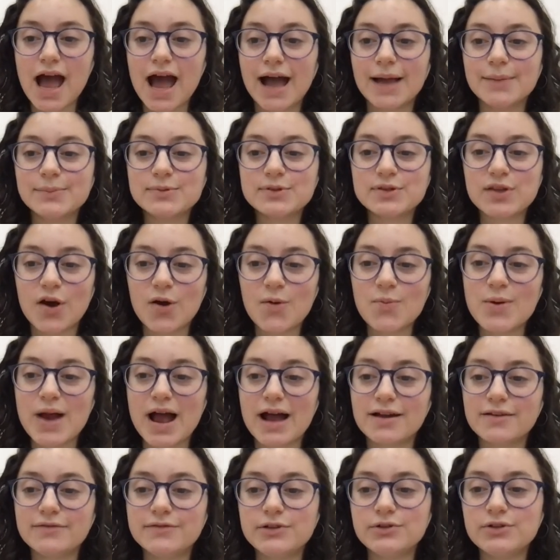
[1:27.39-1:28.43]
I'm so
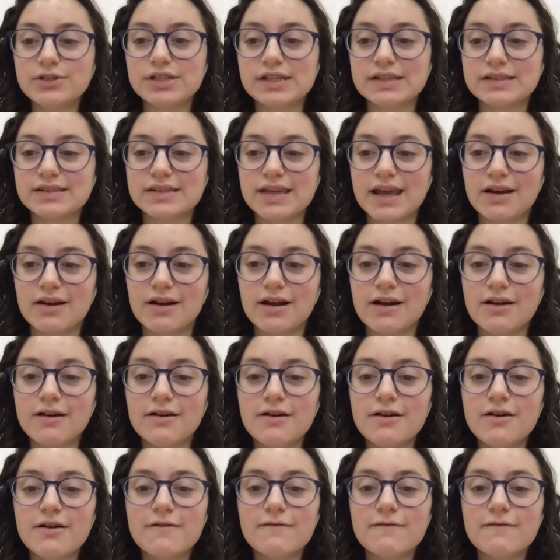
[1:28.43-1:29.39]
proud of you, Sarah,